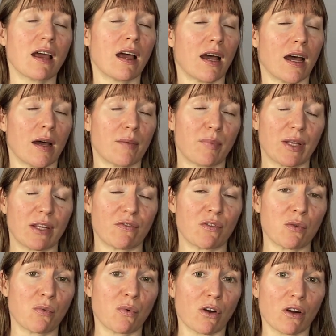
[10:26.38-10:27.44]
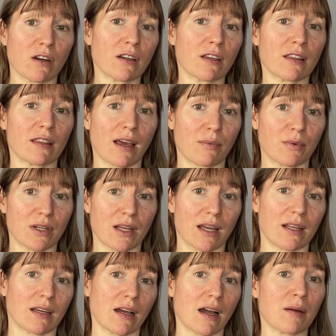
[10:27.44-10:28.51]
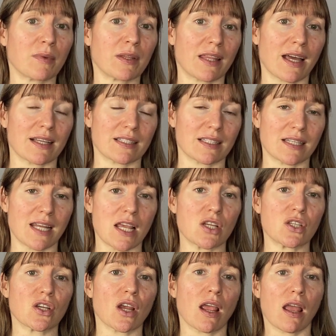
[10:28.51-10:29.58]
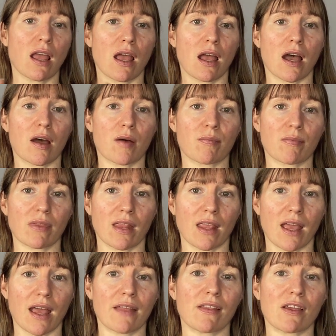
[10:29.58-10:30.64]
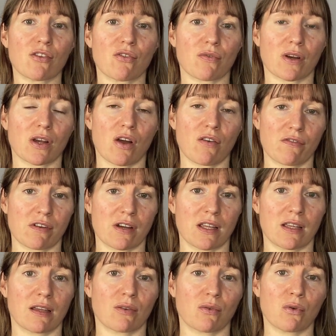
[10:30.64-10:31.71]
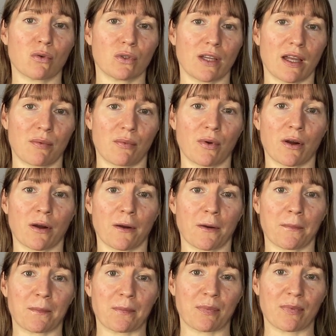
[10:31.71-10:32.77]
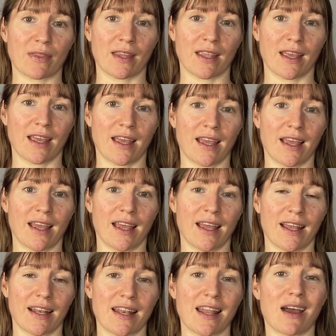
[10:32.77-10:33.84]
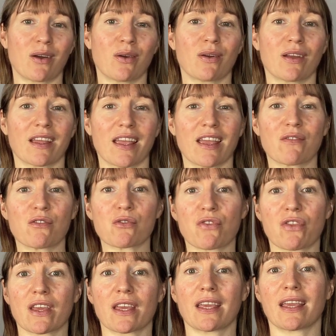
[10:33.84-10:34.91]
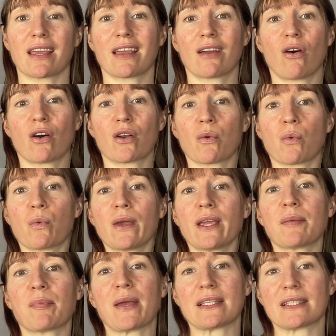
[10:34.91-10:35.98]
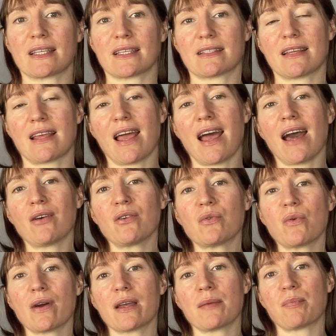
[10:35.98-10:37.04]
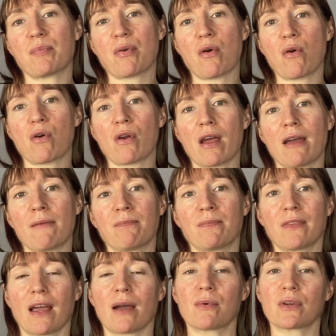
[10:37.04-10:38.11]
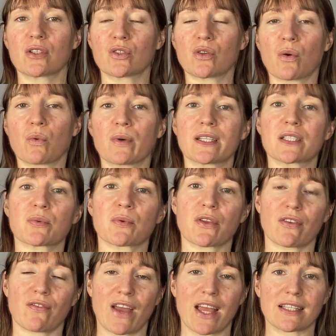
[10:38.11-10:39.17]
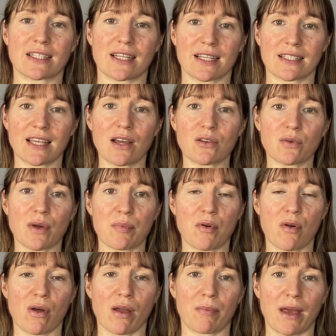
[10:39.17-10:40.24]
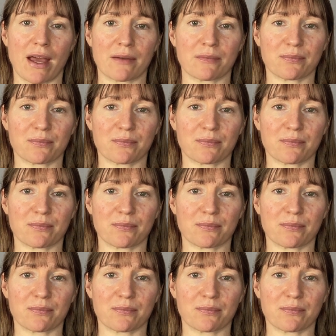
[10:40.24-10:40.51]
but if you were, that would kind of come at that stage. And then your recovery cool down work. Now, if you're thinking on a week basis, how do I program? I want to do a week's worth of handstands. How do I program that?